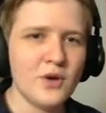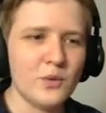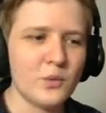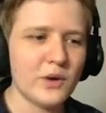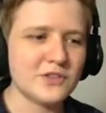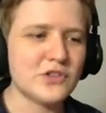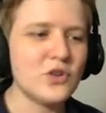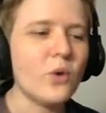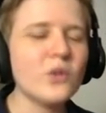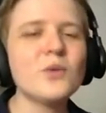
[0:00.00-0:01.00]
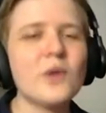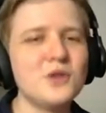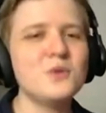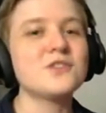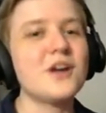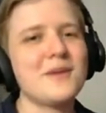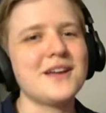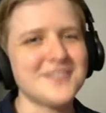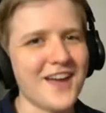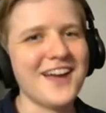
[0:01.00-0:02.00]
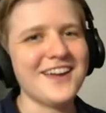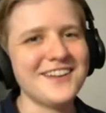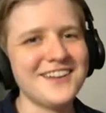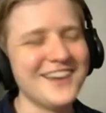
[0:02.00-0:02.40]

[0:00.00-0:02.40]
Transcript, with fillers: was the only one who was on my side.